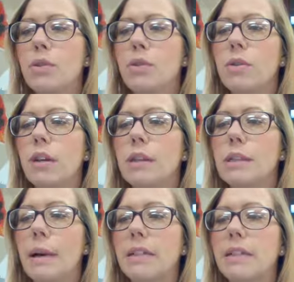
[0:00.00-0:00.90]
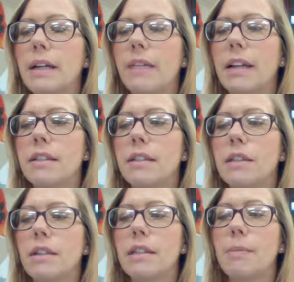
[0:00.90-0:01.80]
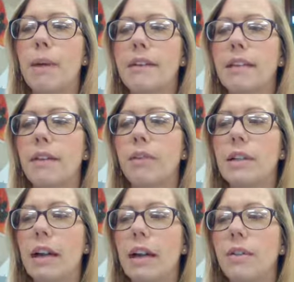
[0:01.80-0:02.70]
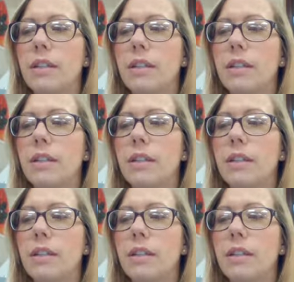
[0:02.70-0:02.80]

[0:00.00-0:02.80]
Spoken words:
Students are expected to have necessary supplies every day.